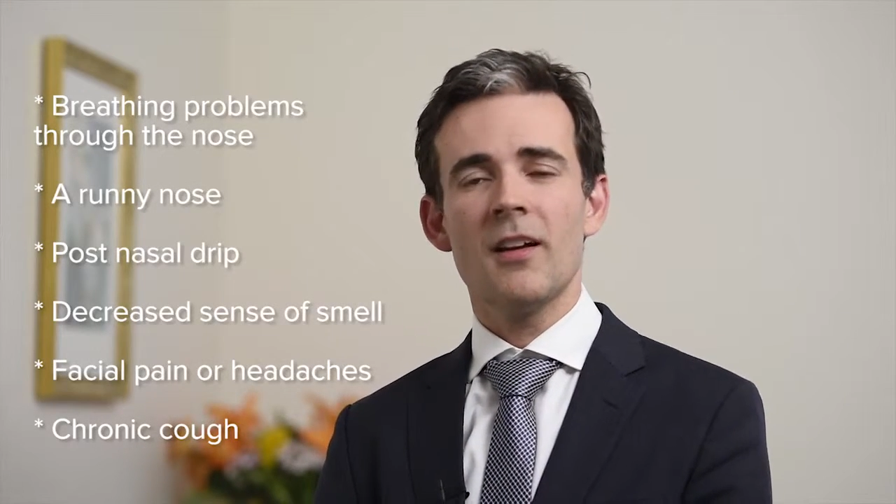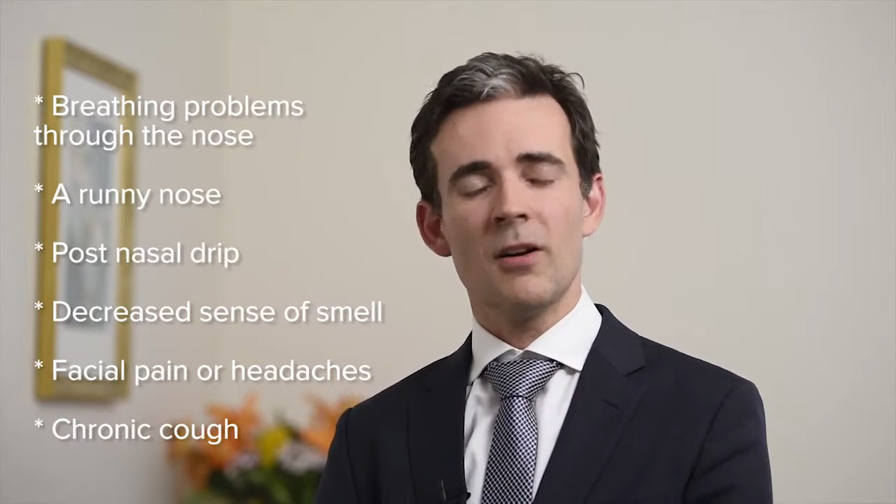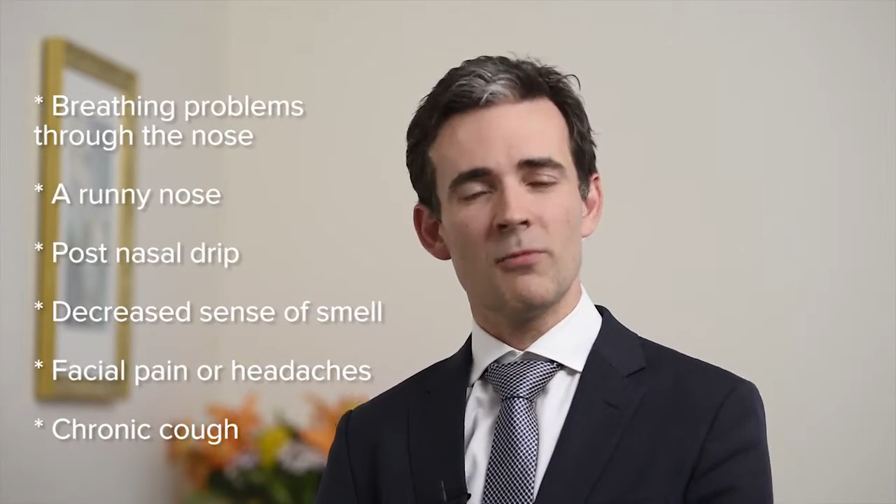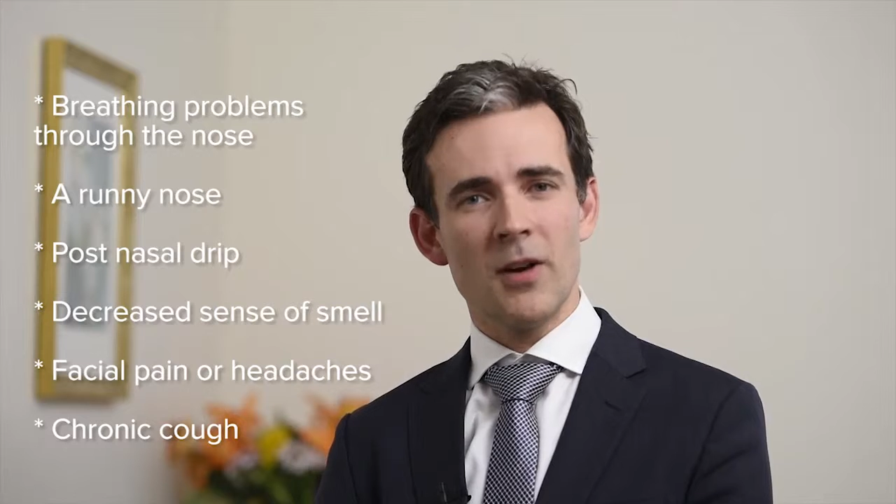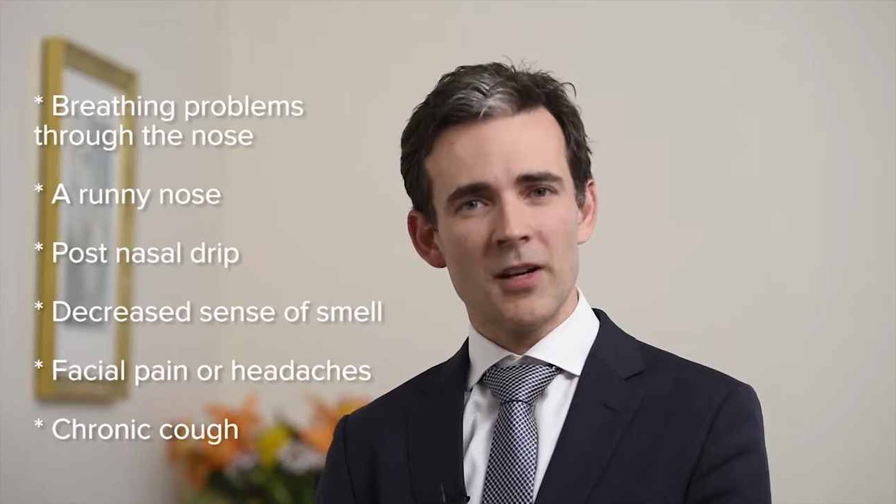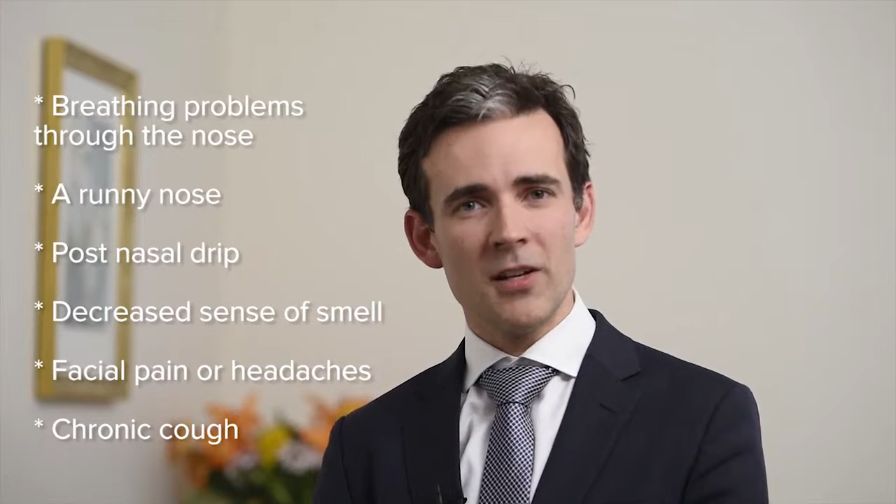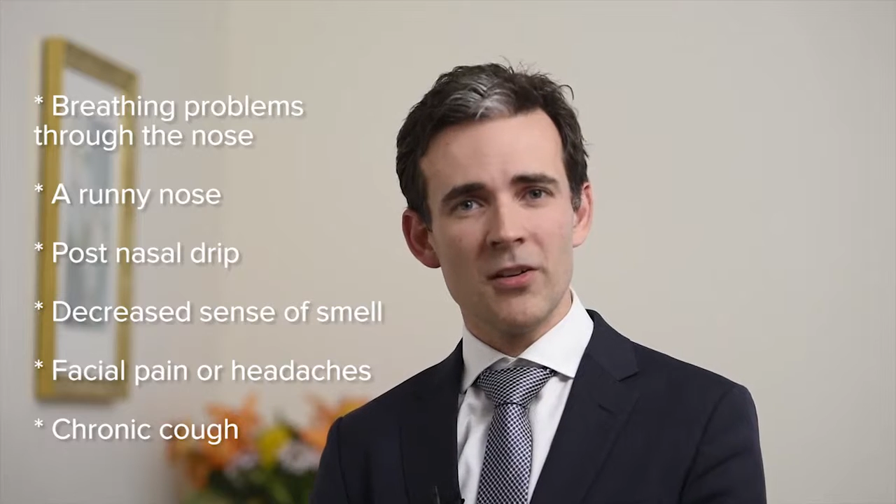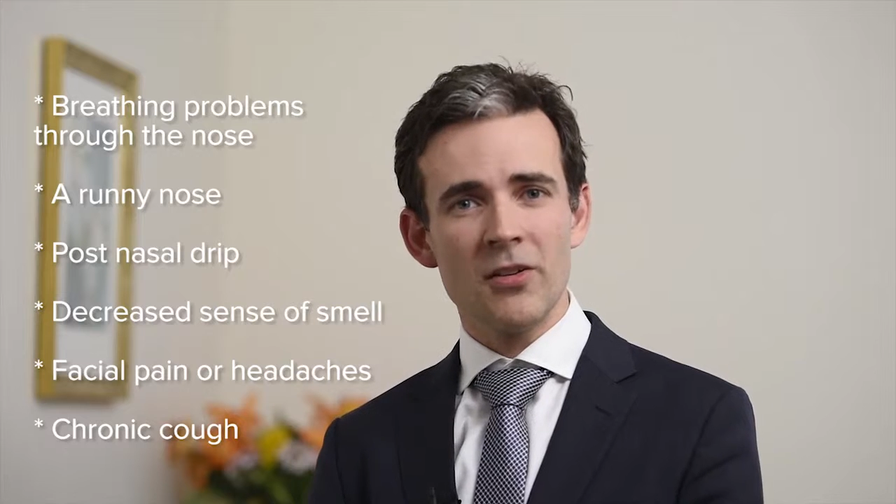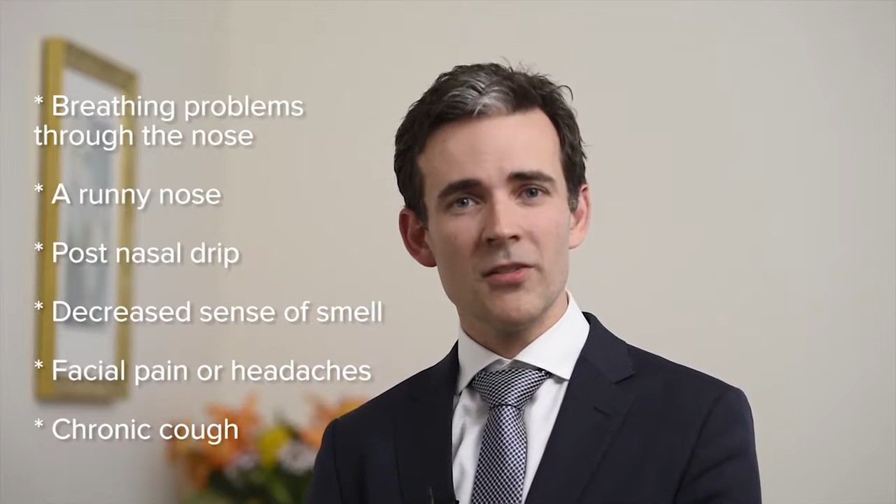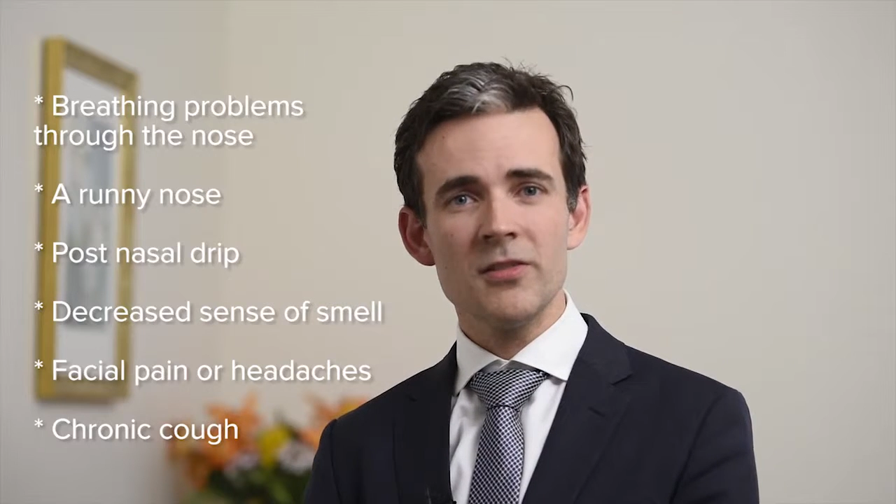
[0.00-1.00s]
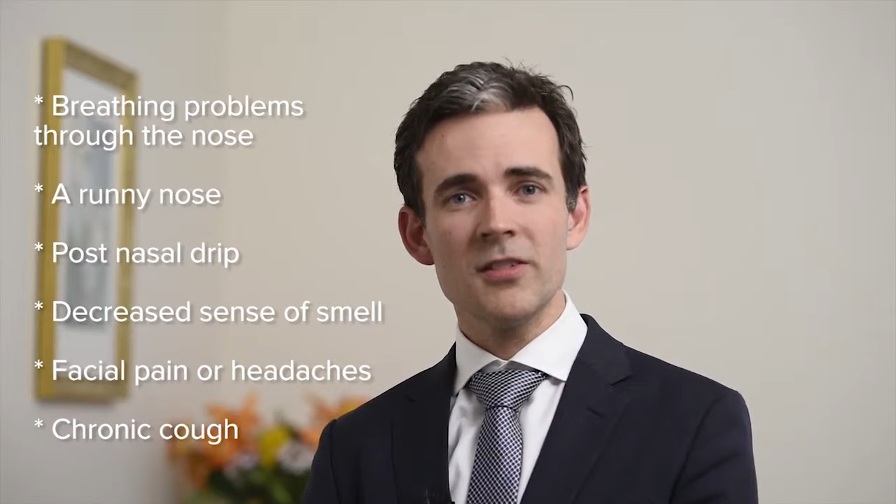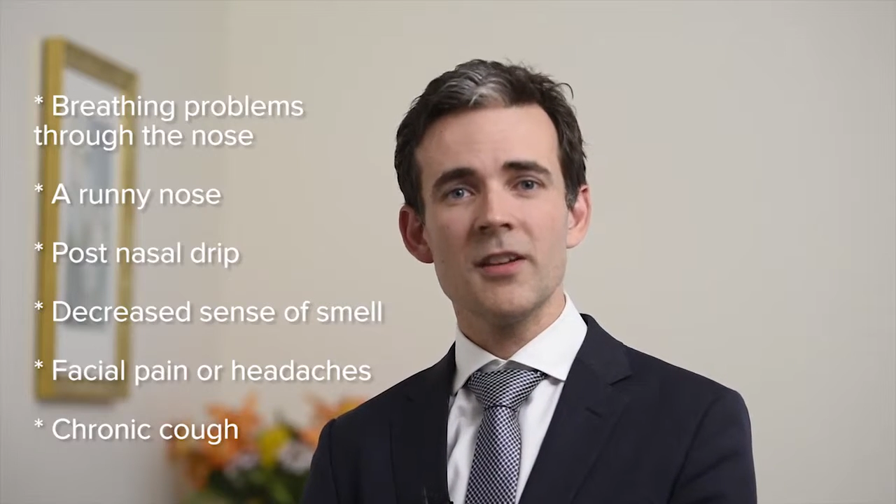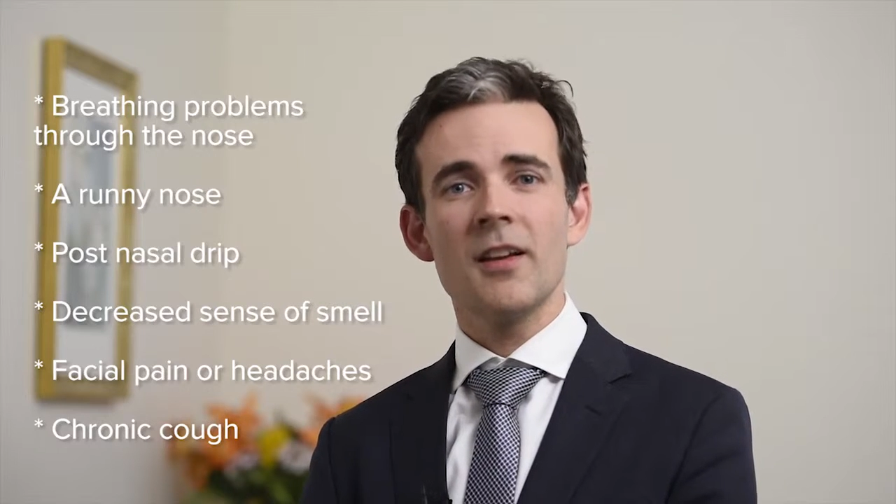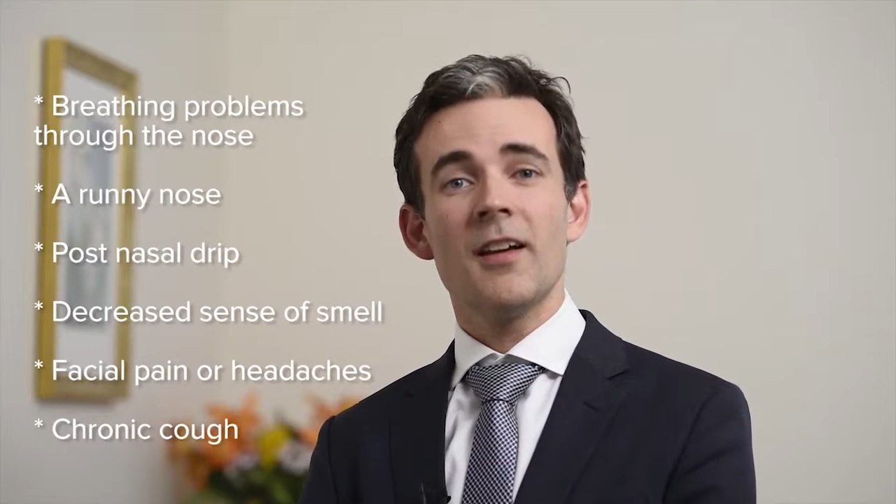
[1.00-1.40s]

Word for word: a runny nose,